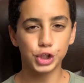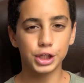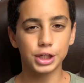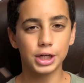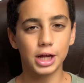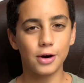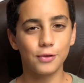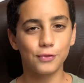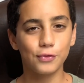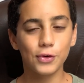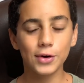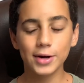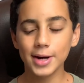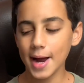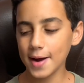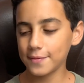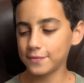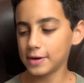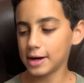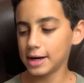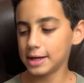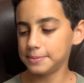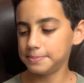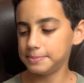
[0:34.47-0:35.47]
Now for
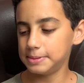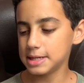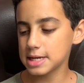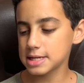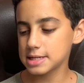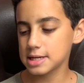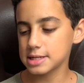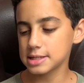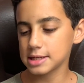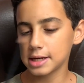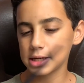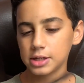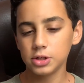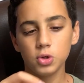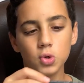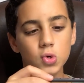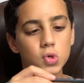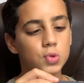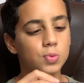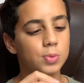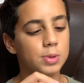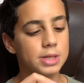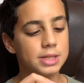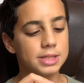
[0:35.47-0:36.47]
graphite pieces, I
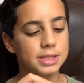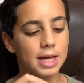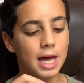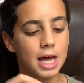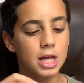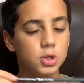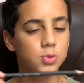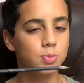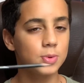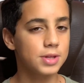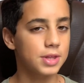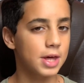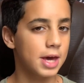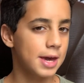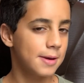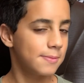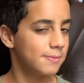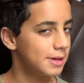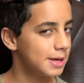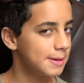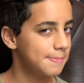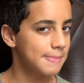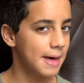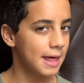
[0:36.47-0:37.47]
usually sketch with a
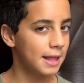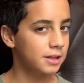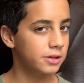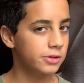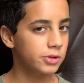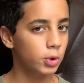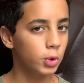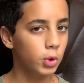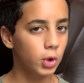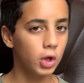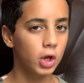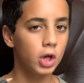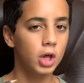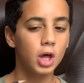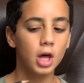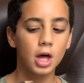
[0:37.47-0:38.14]
B pencil.